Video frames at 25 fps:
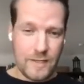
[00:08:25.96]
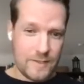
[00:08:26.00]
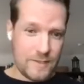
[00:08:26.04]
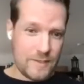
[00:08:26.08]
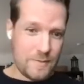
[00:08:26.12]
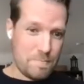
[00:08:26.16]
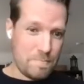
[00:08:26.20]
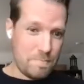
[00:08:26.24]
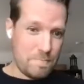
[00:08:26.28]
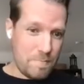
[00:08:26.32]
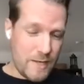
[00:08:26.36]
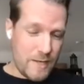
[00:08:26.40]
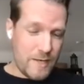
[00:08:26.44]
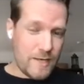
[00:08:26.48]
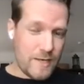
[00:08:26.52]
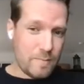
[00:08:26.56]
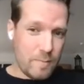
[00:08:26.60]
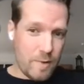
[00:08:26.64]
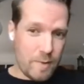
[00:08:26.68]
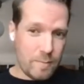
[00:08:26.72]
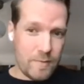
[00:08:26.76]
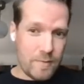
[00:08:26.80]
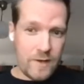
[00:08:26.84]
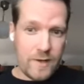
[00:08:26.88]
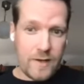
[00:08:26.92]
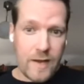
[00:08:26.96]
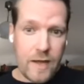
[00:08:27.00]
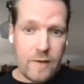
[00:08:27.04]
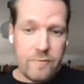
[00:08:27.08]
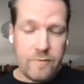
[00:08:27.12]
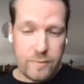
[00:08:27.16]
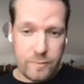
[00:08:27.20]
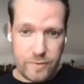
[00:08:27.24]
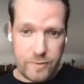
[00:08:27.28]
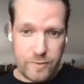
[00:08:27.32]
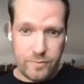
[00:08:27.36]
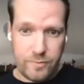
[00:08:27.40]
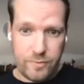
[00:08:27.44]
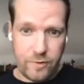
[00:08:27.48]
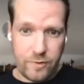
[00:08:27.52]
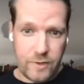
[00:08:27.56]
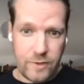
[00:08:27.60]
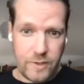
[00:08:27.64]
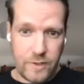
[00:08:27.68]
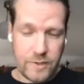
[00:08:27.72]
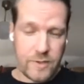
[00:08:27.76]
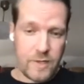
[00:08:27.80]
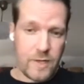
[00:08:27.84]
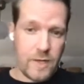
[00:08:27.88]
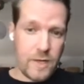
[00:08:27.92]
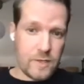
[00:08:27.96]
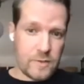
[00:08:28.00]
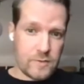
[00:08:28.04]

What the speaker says: the minimum lovable product.